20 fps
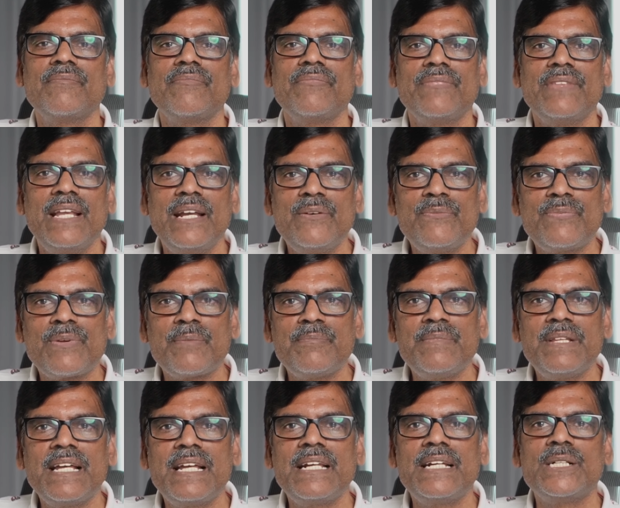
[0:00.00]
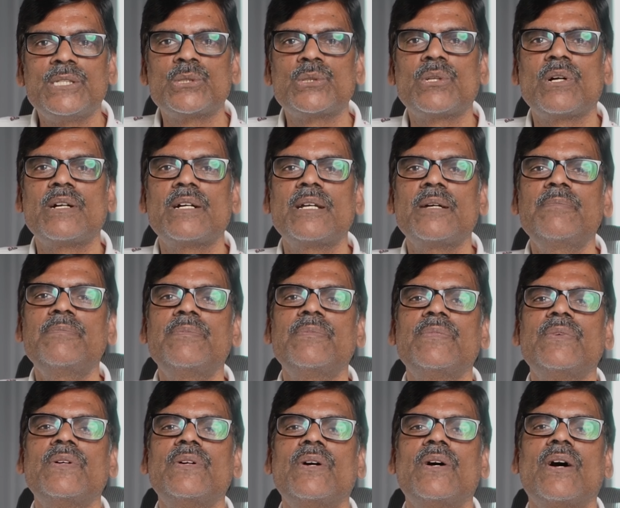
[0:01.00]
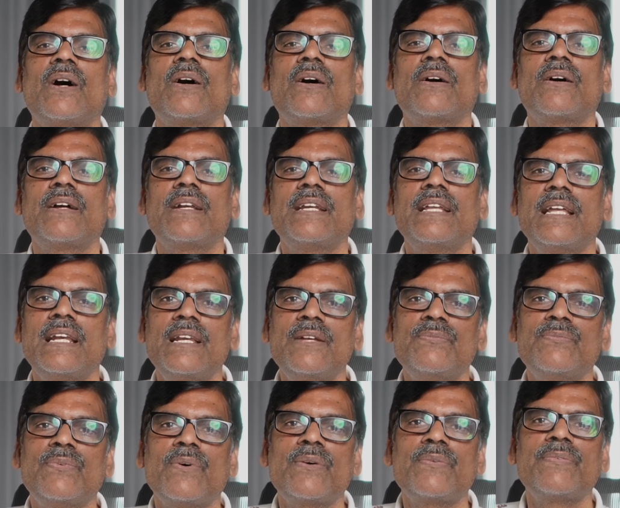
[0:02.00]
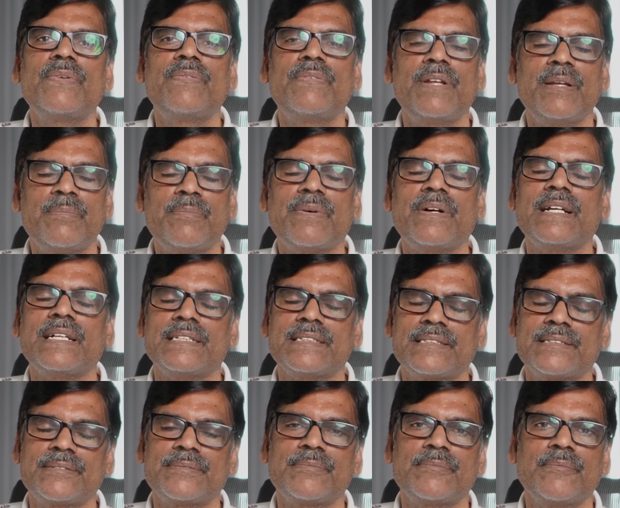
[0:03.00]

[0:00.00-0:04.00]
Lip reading: Then from there it shot up nearly 450 points.